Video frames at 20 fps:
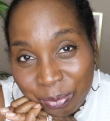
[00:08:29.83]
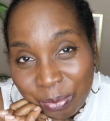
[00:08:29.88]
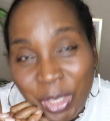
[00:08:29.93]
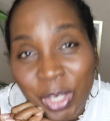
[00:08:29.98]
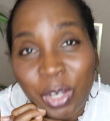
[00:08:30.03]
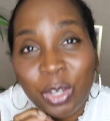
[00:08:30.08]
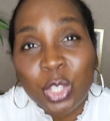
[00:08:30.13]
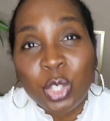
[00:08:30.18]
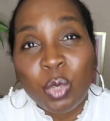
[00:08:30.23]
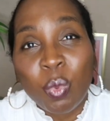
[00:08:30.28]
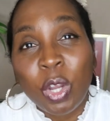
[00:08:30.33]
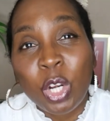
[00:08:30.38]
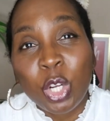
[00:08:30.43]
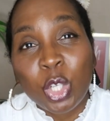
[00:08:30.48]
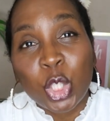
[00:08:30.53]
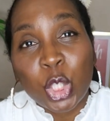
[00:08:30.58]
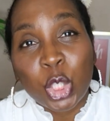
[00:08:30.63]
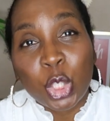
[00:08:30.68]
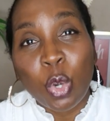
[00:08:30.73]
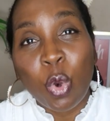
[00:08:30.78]
because you want
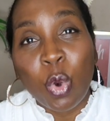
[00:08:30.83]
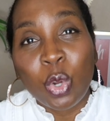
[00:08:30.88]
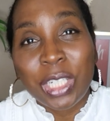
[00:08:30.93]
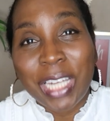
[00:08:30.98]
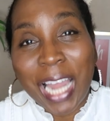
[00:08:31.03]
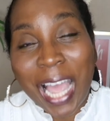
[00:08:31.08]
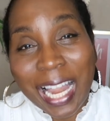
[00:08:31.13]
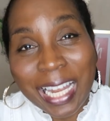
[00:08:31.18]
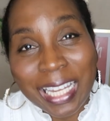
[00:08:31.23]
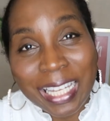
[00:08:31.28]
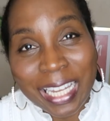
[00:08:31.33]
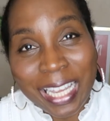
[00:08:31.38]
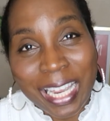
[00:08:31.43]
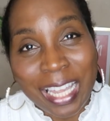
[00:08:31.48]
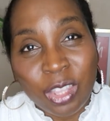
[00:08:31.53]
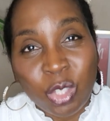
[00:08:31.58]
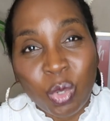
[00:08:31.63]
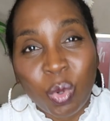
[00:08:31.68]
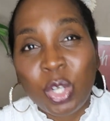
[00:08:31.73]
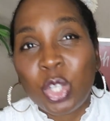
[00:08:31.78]
to show that
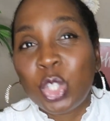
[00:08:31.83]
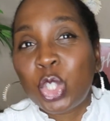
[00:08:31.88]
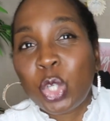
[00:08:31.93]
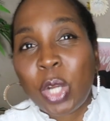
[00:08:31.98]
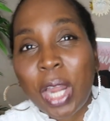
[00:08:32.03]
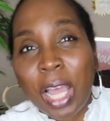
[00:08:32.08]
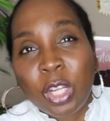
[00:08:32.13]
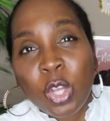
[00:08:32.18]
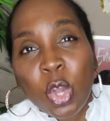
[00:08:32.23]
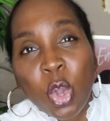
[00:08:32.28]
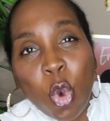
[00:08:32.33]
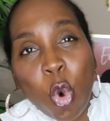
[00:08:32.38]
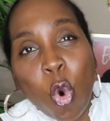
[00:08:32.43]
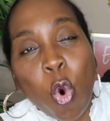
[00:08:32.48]
length you want to show that